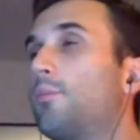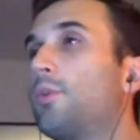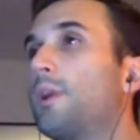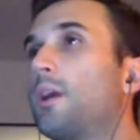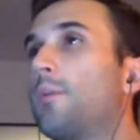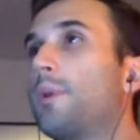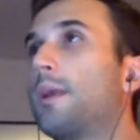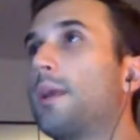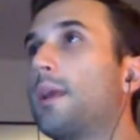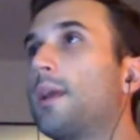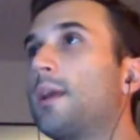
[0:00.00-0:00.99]
putting up
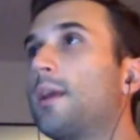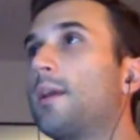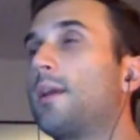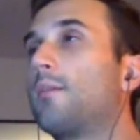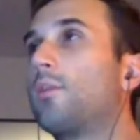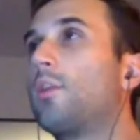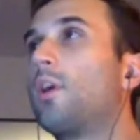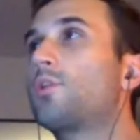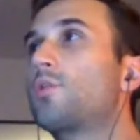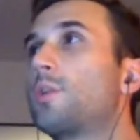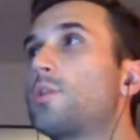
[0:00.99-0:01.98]
a kind of a
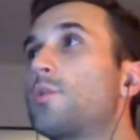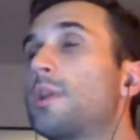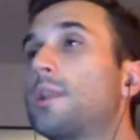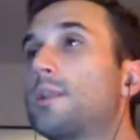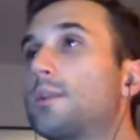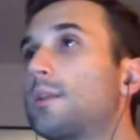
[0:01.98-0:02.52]
launch retreat,